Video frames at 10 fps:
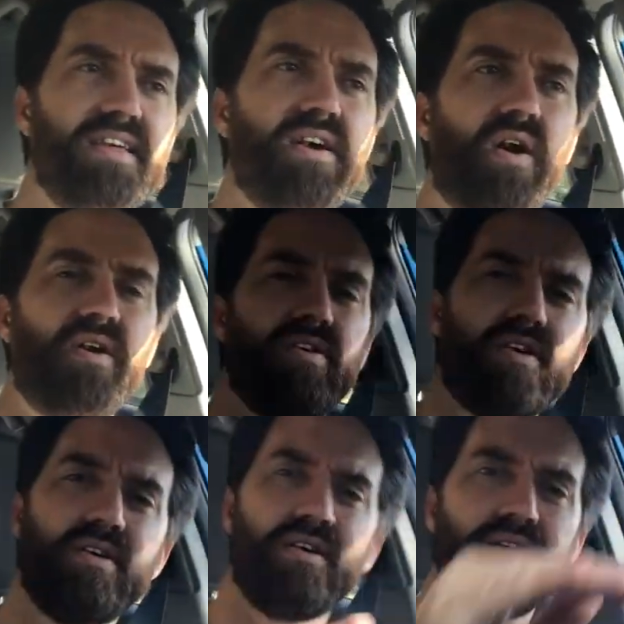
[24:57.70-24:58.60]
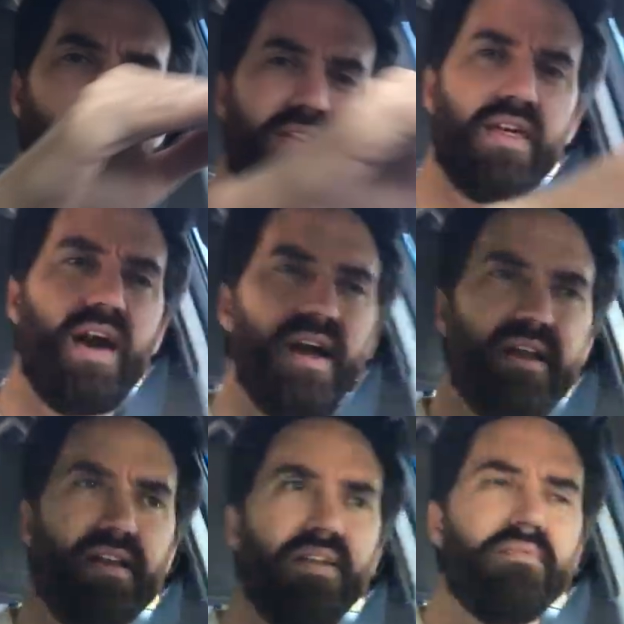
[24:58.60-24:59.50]
the arc that
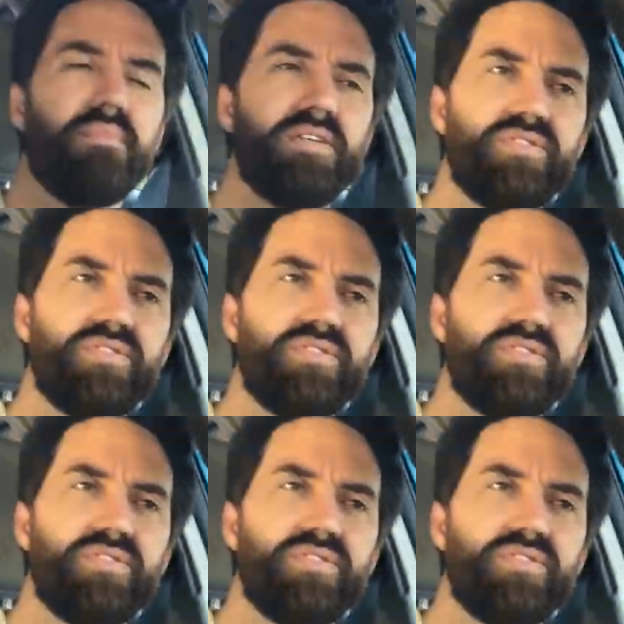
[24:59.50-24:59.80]
my my